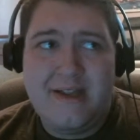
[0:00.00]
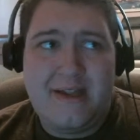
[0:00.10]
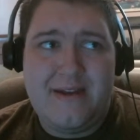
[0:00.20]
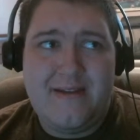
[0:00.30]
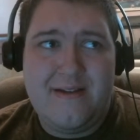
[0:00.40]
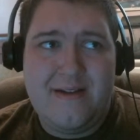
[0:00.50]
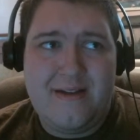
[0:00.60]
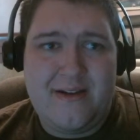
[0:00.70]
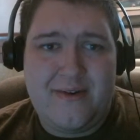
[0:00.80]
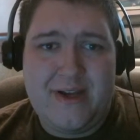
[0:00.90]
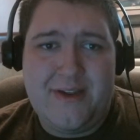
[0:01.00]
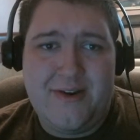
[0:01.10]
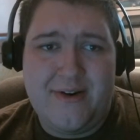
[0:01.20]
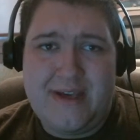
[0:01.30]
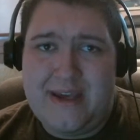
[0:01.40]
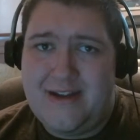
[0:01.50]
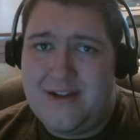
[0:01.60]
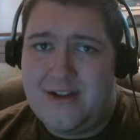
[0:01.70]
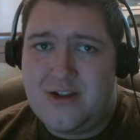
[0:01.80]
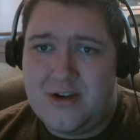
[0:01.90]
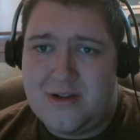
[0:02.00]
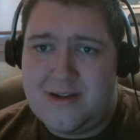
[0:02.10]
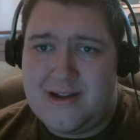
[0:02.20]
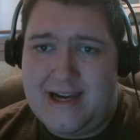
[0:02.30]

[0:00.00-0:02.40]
to do it is just